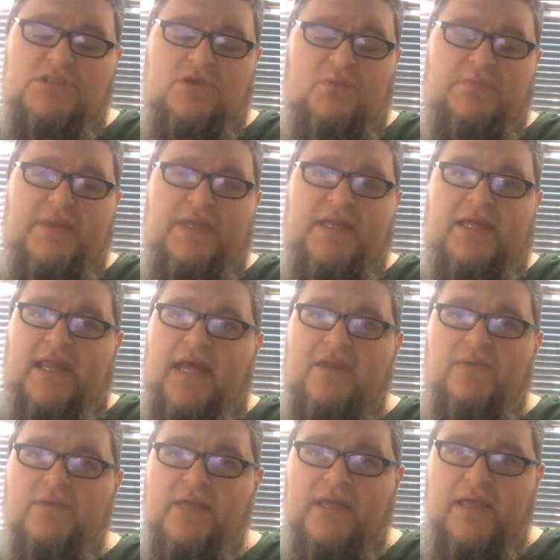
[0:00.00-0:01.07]
so be it. I
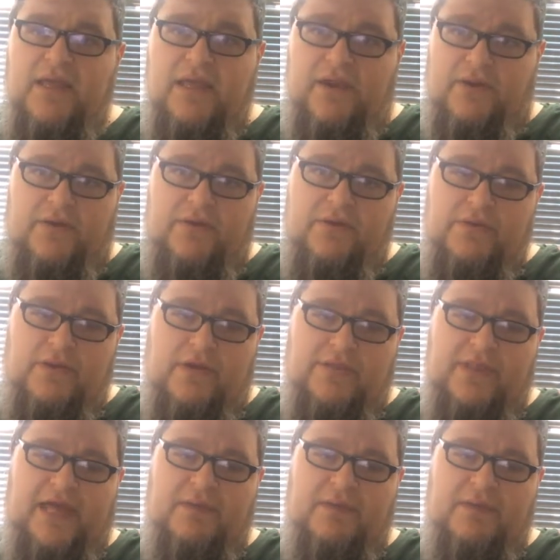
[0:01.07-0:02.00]
don't care on